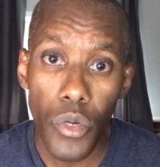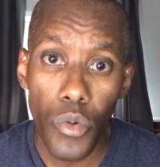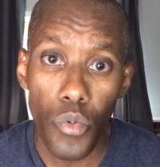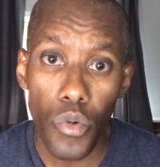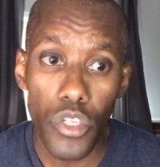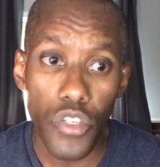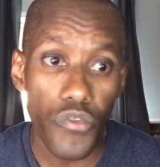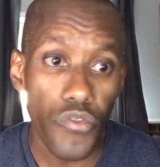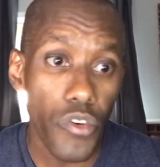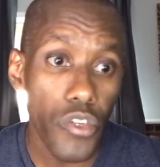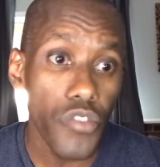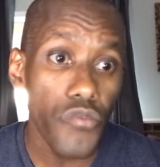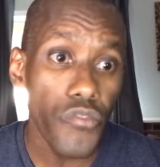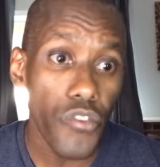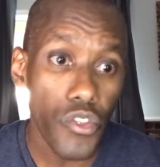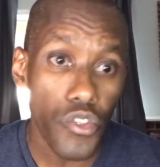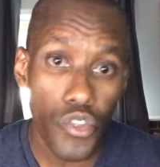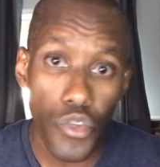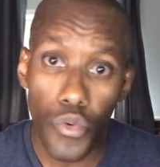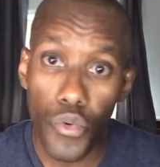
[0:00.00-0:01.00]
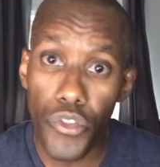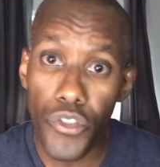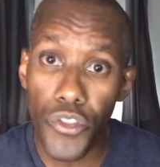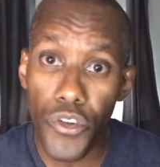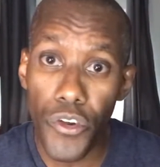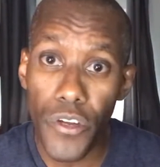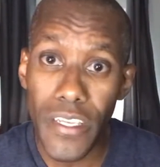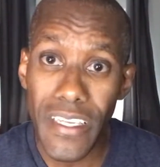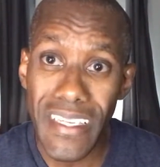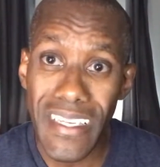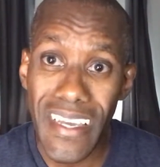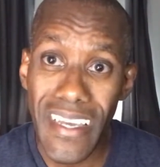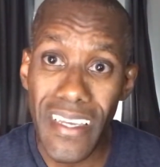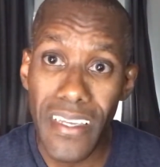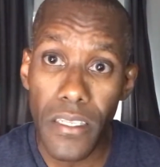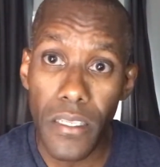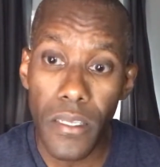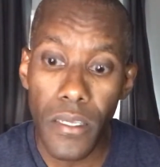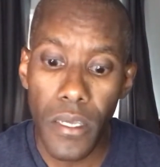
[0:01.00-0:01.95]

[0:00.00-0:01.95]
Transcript: which was for $238.